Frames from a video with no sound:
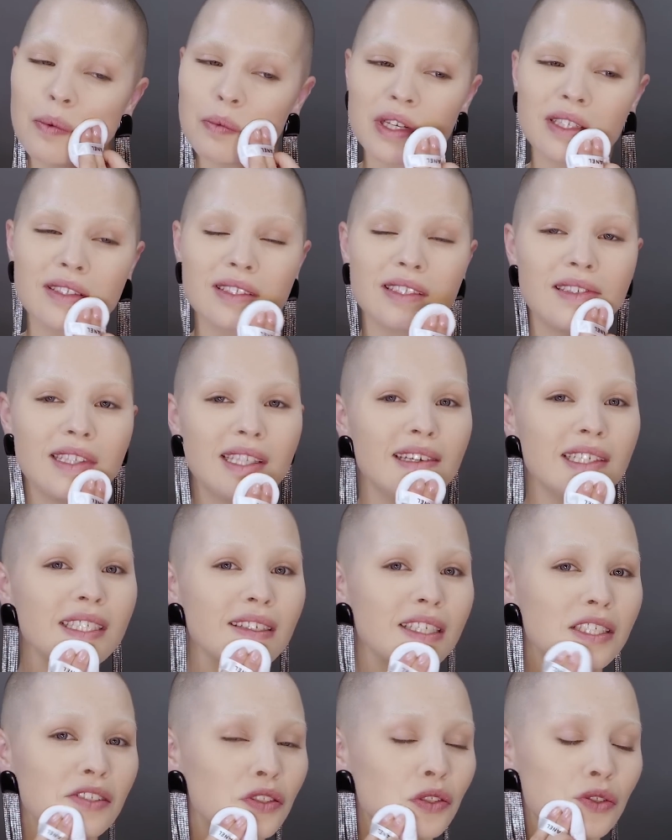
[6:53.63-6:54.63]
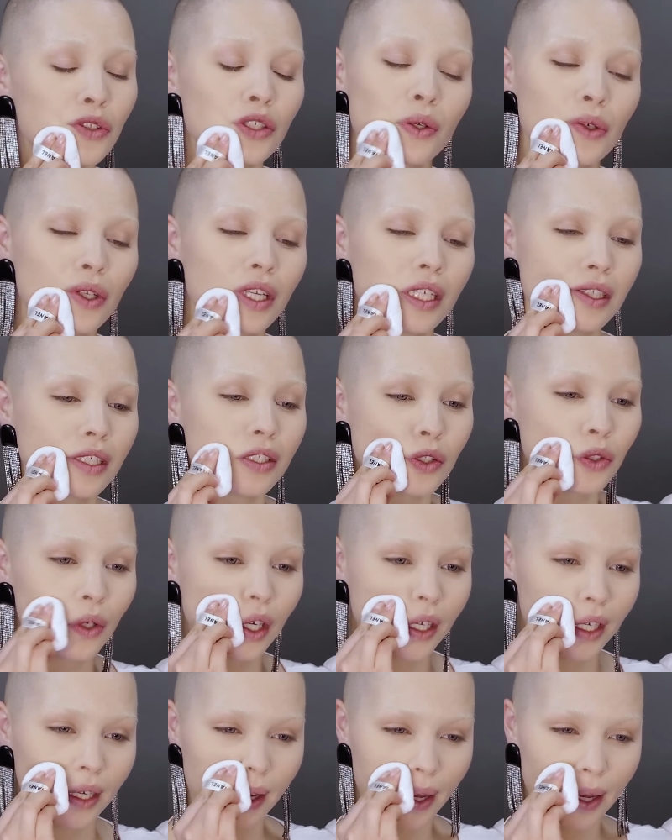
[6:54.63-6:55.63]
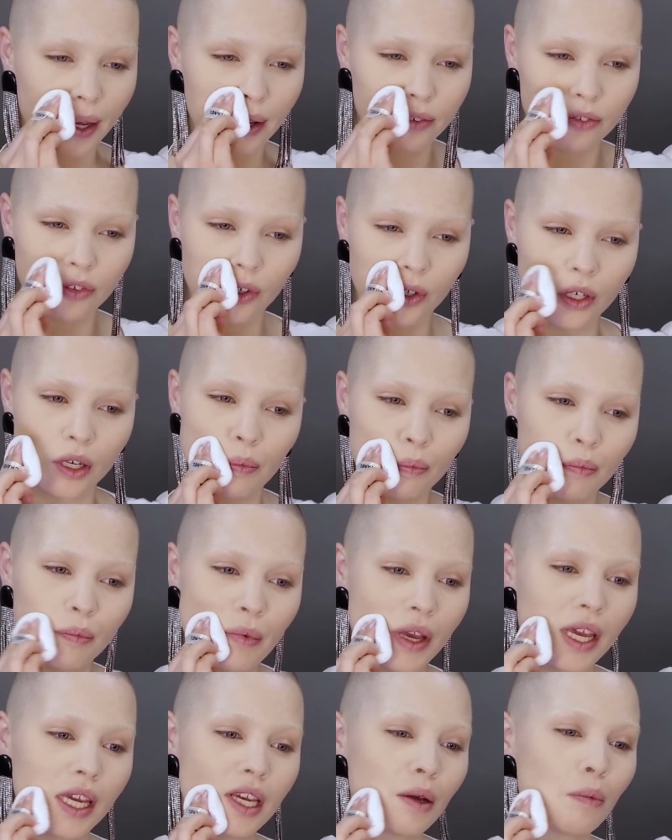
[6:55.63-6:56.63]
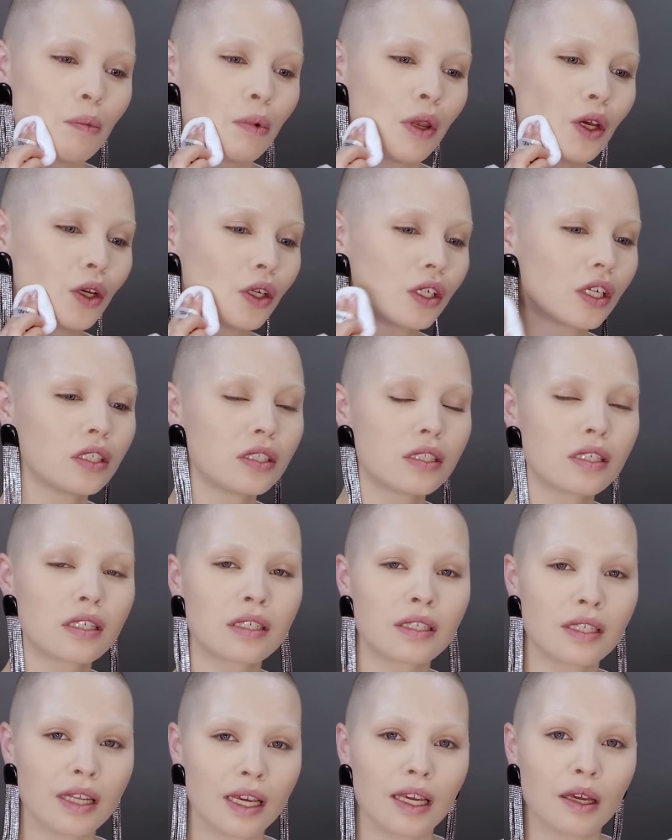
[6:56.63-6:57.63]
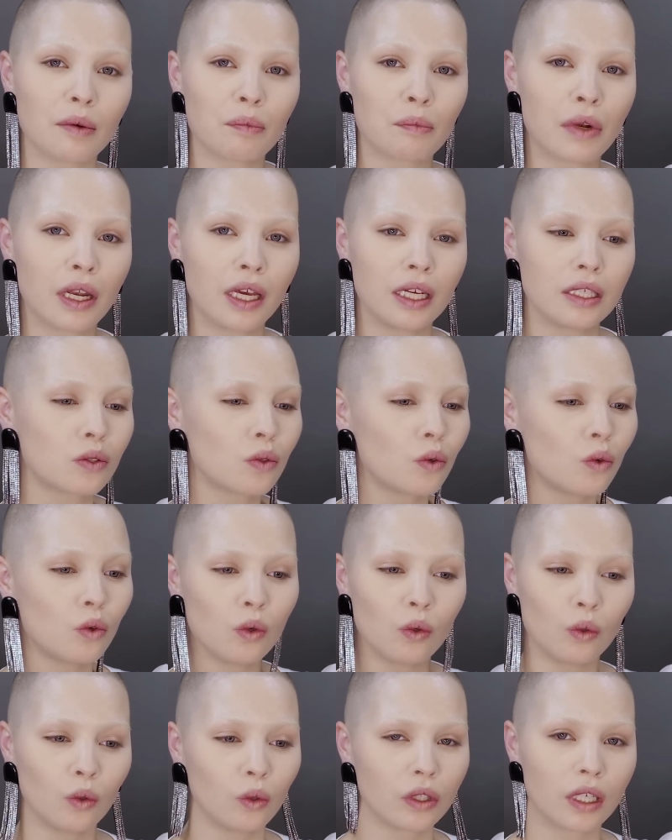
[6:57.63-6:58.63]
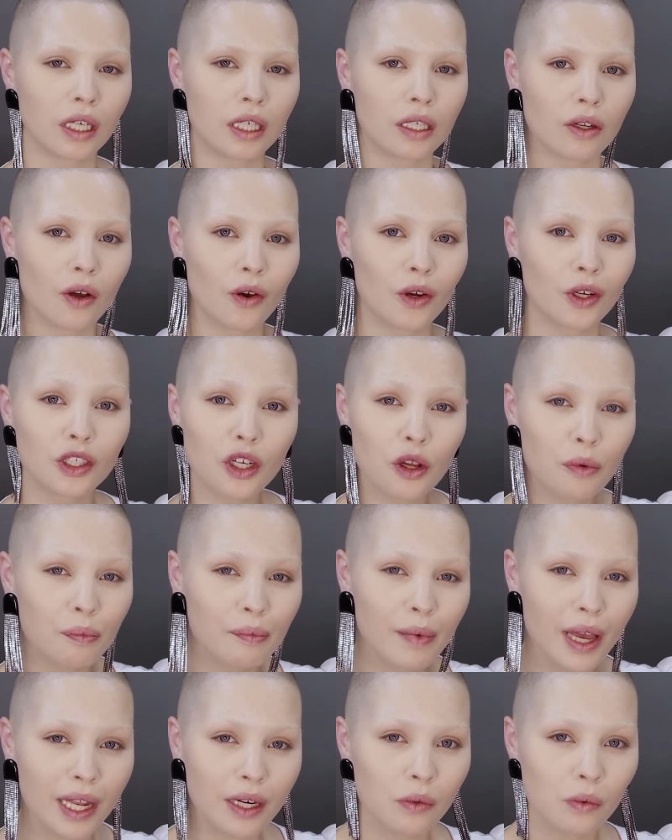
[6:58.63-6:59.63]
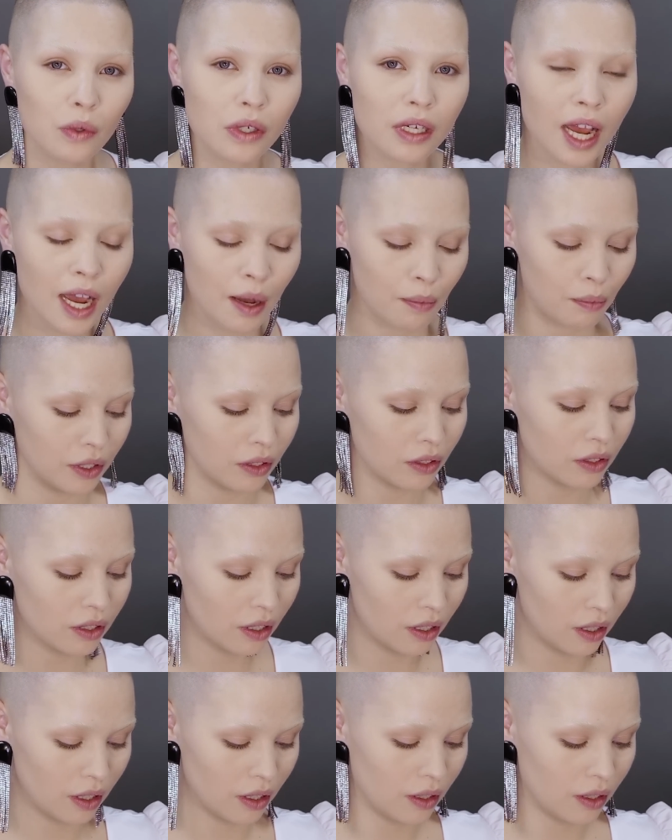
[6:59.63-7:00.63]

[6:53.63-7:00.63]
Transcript: because this is truly the trick for a makeup look to stay in place all night long, no matter what happens.